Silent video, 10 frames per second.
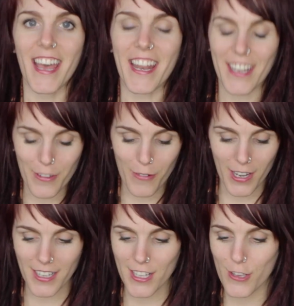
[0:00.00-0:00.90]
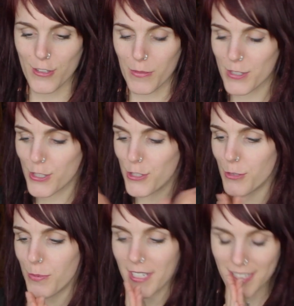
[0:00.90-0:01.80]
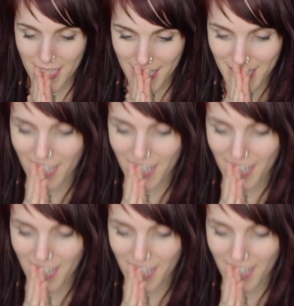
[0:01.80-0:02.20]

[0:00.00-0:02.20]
another one. So I'm super excited.